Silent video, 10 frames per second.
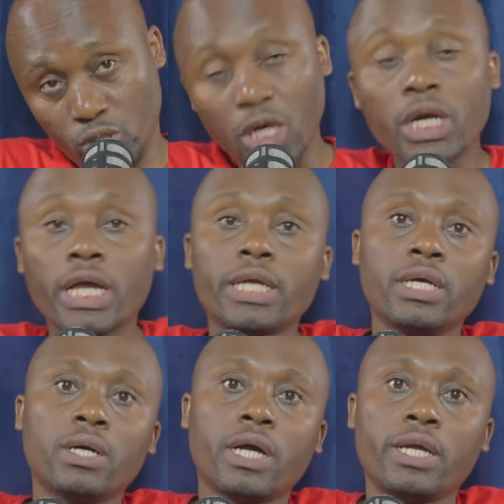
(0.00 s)
Okay.
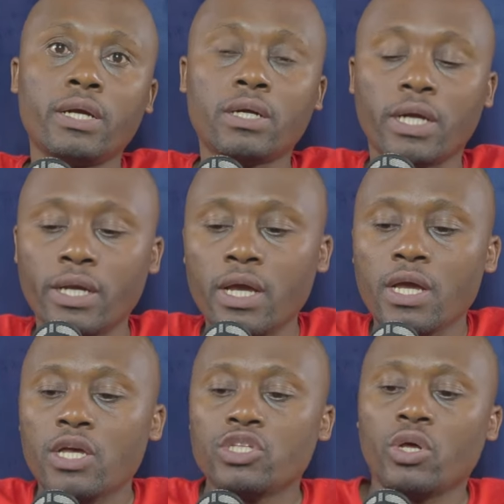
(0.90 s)

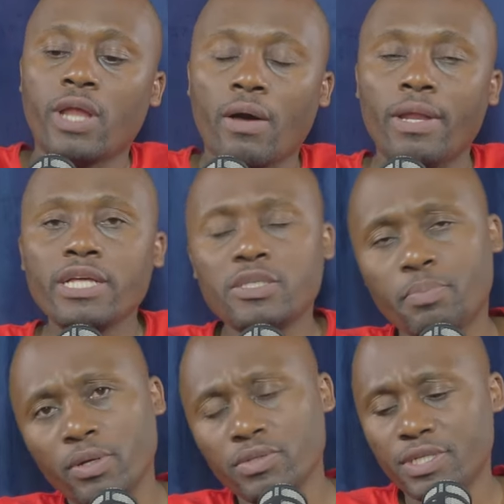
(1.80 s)
So now let's
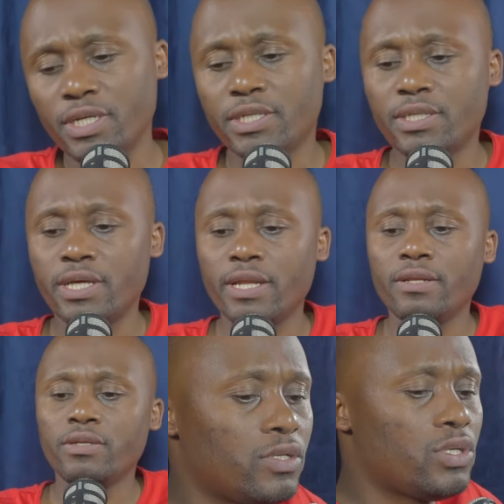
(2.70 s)
proceed
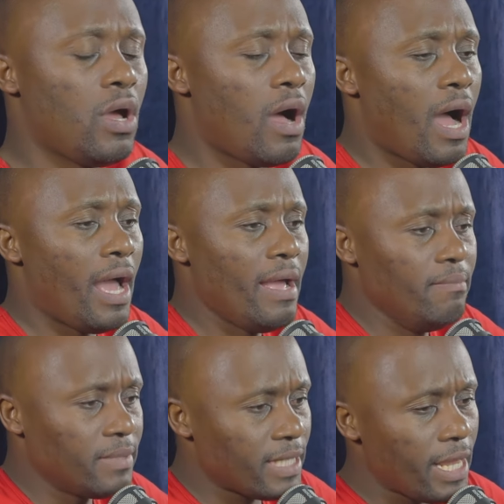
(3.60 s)
then. So I
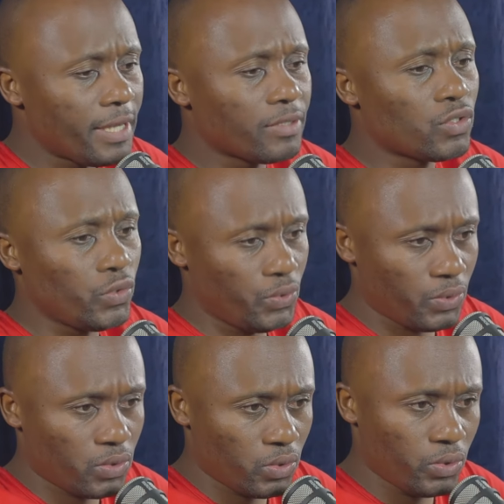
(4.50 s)
am saying to
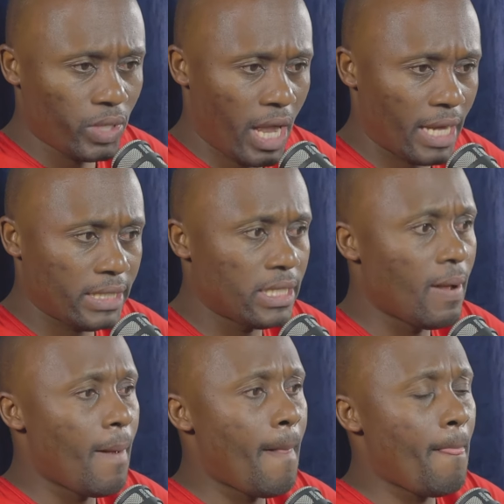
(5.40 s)
you guys,
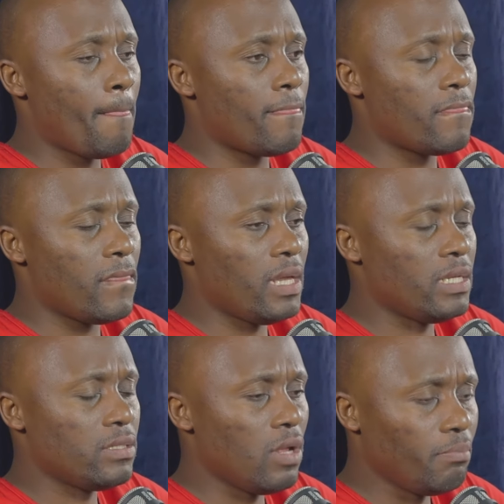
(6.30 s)
it is